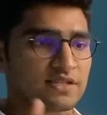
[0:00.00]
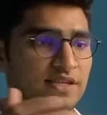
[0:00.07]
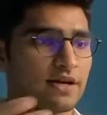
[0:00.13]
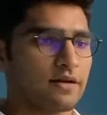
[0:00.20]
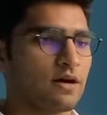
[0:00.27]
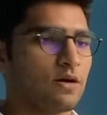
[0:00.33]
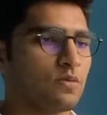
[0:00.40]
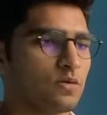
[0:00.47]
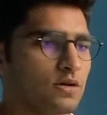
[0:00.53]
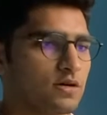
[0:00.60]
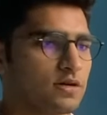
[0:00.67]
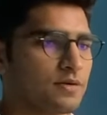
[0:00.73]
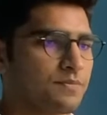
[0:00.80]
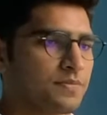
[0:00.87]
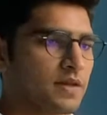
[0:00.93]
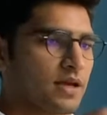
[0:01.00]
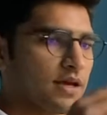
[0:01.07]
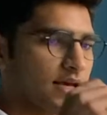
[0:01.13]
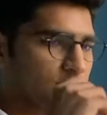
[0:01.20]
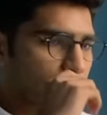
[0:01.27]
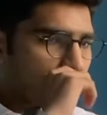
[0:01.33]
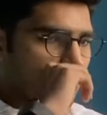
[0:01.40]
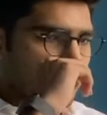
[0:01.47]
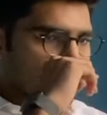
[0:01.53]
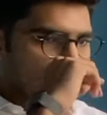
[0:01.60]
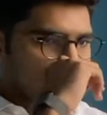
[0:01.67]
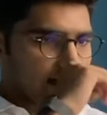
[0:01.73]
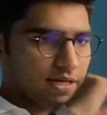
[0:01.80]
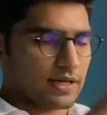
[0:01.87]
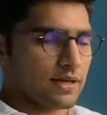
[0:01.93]
as well as Terra work, is what we
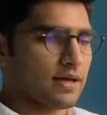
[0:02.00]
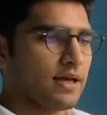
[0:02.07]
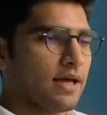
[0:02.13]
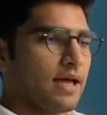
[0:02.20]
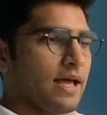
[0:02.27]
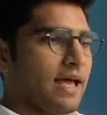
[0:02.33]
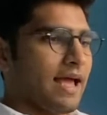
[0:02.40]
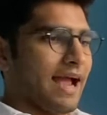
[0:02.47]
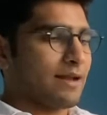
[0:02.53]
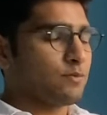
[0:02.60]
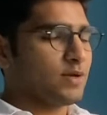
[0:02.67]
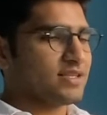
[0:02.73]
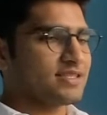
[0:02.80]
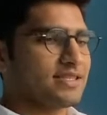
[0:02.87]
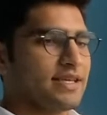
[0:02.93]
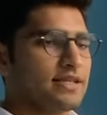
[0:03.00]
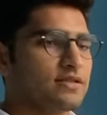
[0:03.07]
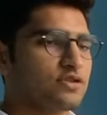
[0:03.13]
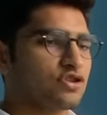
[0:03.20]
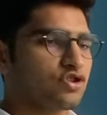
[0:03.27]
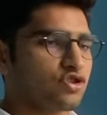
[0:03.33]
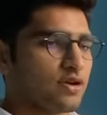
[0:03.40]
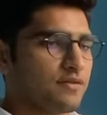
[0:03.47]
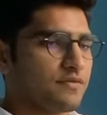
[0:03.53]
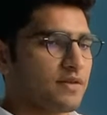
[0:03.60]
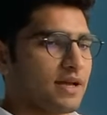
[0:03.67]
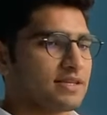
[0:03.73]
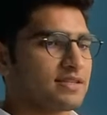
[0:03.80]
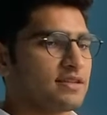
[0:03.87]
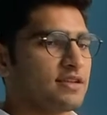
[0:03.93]
are seeing. And we are seeing this
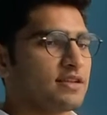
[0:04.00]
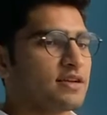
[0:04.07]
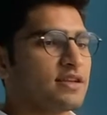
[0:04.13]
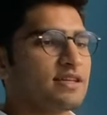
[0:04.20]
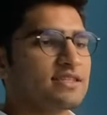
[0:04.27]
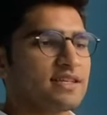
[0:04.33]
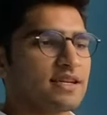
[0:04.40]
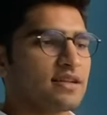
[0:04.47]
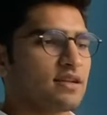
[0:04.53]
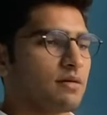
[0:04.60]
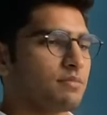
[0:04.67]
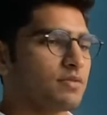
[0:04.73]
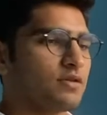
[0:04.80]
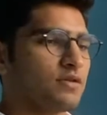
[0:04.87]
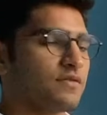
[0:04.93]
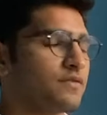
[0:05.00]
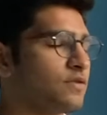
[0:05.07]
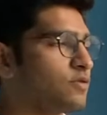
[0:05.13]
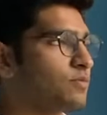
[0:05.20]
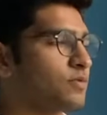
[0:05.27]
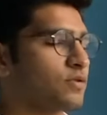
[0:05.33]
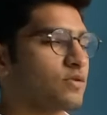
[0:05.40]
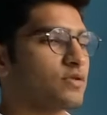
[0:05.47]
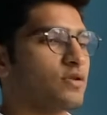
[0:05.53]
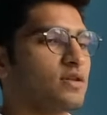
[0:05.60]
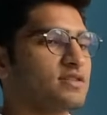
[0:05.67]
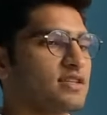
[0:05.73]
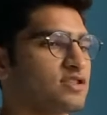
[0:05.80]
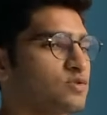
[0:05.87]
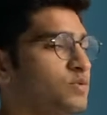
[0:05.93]
shift as an increasing number of new
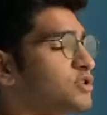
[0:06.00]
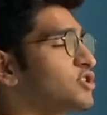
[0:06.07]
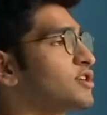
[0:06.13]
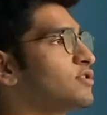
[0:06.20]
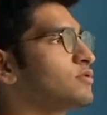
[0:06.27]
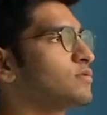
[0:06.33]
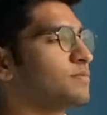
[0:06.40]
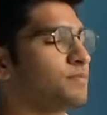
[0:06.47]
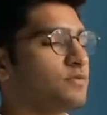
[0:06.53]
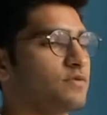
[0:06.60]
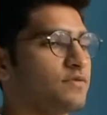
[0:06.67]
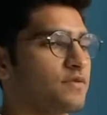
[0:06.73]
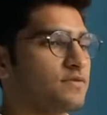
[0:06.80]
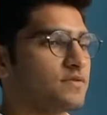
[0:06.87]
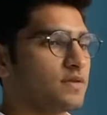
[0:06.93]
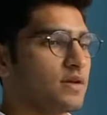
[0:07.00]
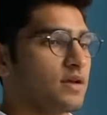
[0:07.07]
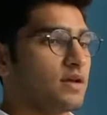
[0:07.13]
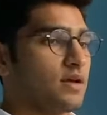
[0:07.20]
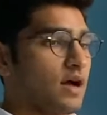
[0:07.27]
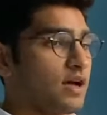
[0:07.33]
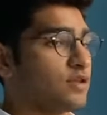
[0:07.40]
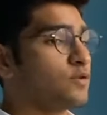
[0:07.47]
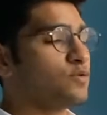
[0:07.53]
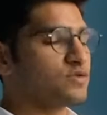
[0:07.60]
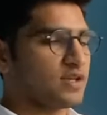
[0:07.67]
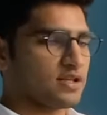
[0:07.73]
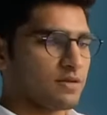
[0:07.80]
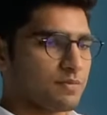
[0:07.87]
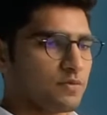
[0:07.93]
protocols are switching to are
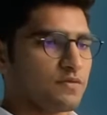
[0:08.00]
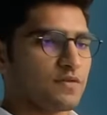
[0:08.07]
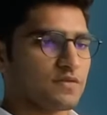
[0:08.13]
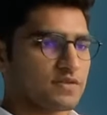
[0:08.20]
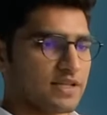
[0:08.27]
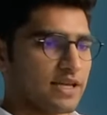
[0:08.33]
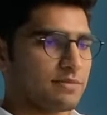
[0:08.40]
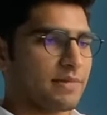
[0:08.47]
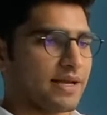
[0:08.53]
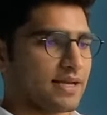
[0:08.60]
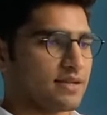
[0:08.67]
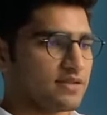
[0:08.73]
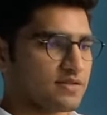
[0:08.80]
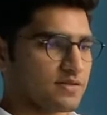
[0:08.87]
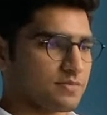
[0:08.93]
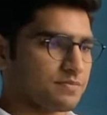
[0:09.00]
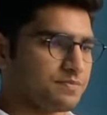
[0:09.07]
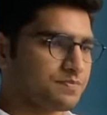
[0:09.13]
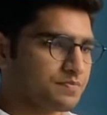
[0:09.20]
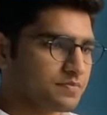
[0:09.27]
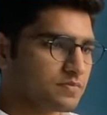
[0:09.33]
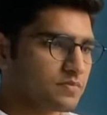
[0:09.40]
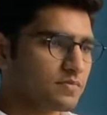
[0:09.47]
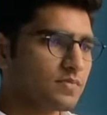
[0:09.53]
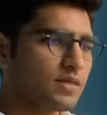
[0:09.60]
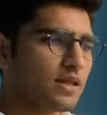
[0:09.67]
using the proof of stake mechanism.